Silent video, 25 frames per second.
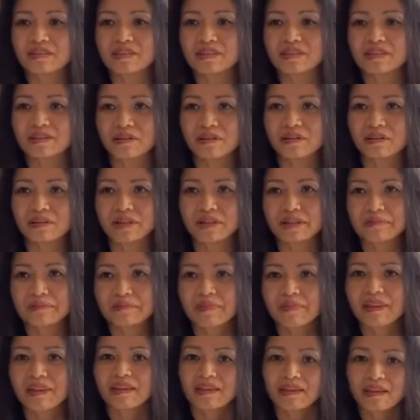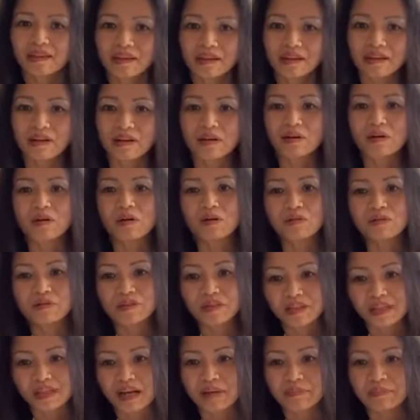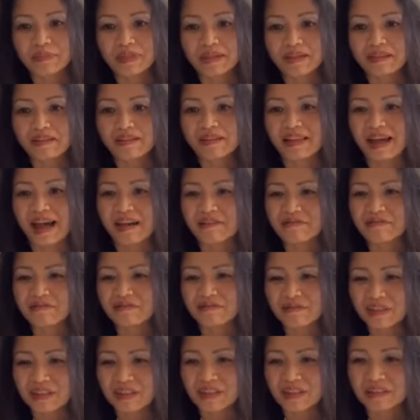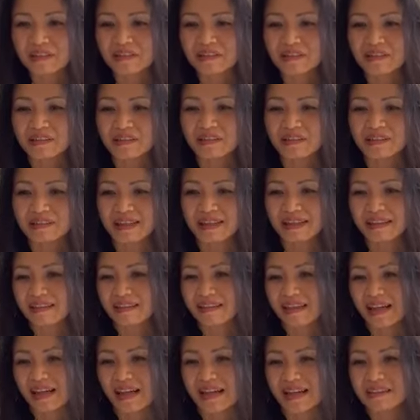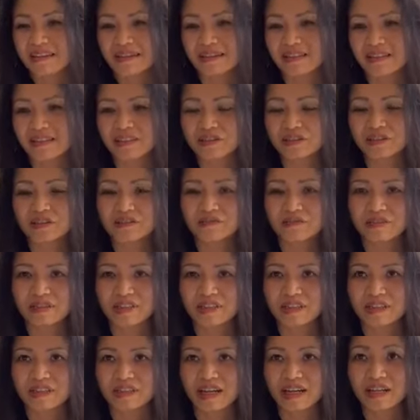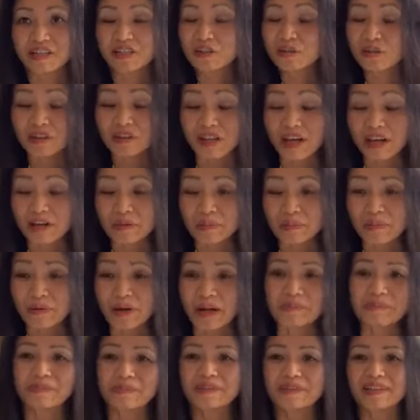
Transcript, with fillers: So overcoming that fear, like as an introvert, I do a lot of prep.